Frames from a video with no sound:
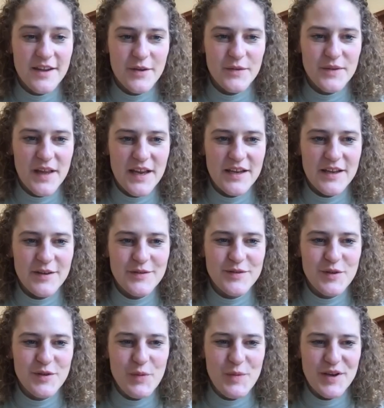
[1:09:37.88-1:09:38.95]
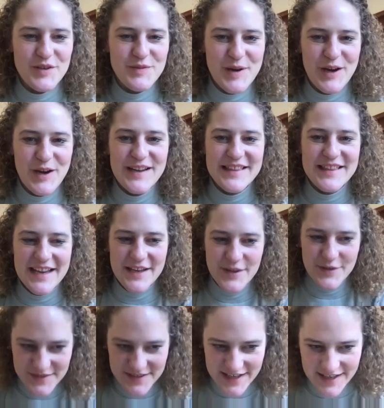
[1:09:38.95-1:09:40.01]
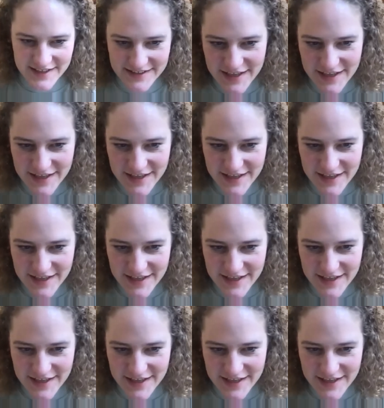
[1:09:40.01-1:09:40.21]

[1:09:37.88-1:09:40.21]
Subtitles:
you. Thank you so much, Mary. Thank you, Stan.